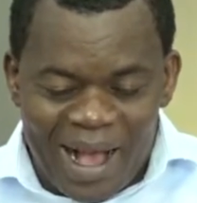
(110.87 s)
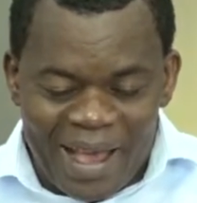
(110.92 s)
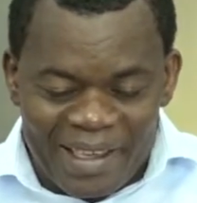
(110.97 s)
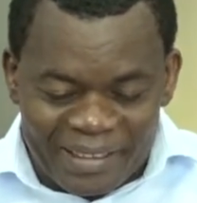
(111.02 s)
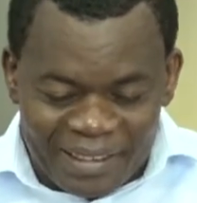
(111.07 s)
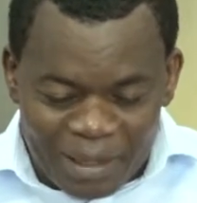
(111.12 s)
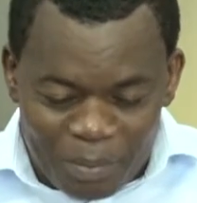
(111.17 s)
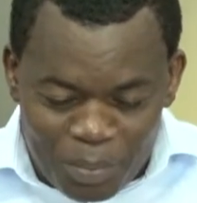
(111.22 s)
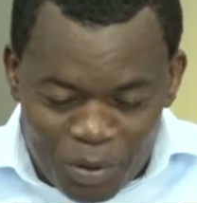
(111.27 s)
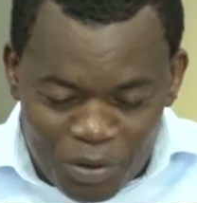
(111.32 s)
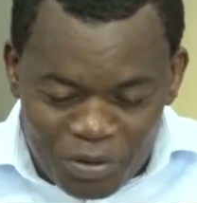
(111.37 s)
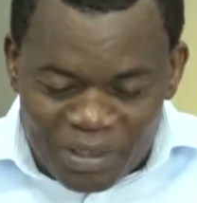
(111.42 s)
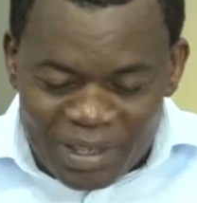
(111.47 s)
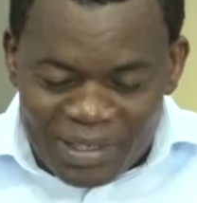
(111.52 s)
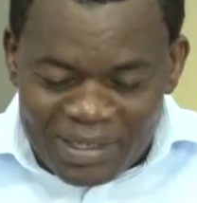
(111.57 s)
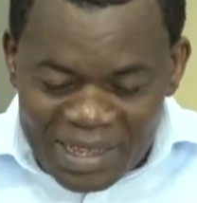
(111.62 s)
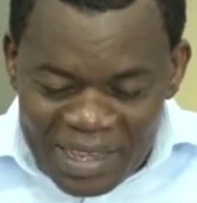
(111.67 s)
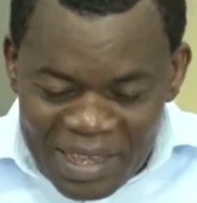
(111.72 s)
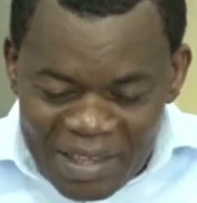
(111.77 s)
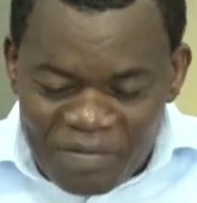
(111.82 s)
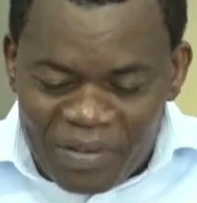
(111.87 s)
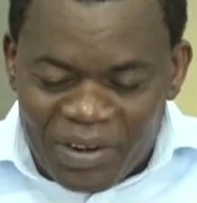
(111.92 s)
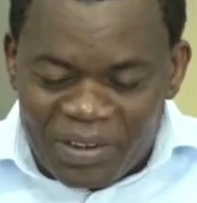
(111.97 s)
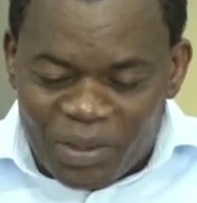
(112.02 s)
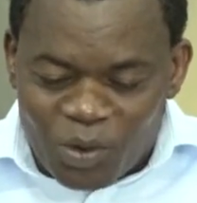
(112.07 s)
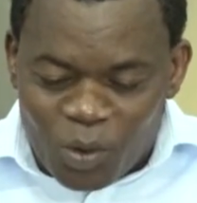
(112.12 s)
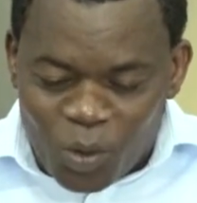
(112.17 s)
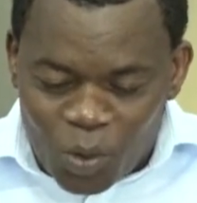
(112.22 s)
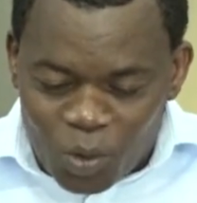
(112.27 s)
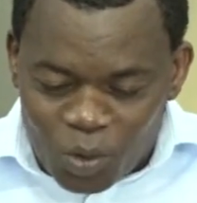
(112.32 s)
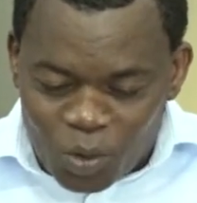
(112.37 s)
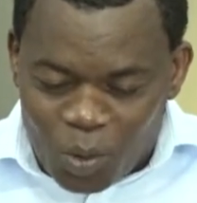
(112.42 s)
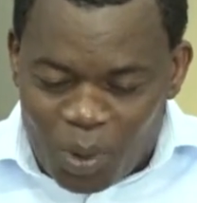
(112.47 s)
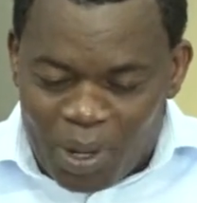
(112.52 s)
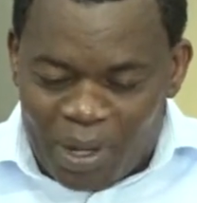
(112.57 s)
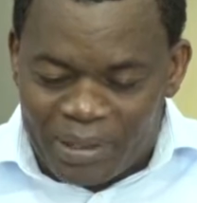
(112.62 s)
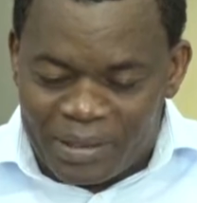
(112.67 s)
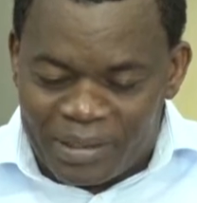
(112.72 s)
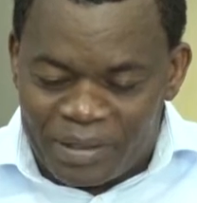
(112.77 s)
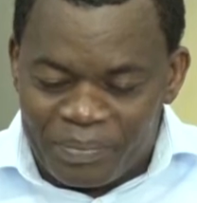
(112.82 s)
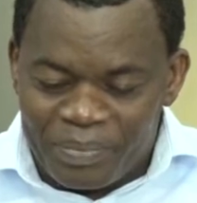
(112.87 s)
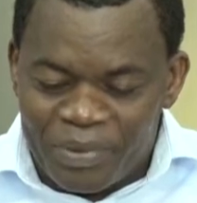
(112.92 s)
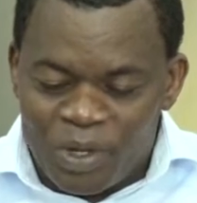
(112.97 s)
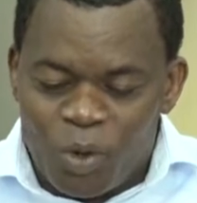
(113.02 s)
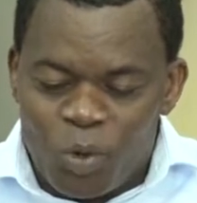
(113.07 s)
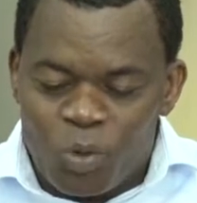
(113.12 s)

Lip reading: I suppose that even the whole world